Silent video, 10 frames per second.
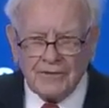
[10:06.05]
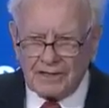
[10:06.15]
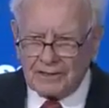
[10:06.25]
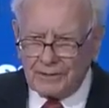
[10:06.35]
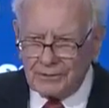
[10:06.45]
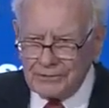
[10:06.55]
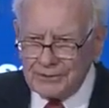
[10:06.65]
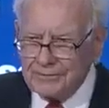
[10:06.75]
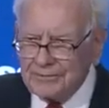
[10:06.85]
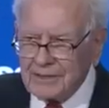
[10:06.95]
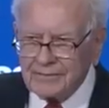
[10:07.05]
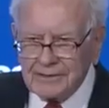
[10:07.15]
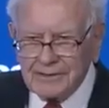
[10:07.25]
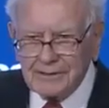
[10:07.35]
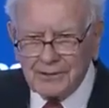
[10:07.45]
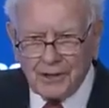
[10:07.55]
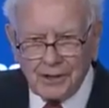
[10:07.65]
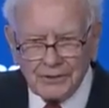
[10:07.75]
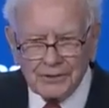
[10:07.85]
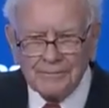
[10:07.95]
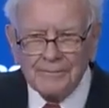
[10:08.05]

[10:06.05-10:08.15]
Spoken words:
vehicles, 17 cars,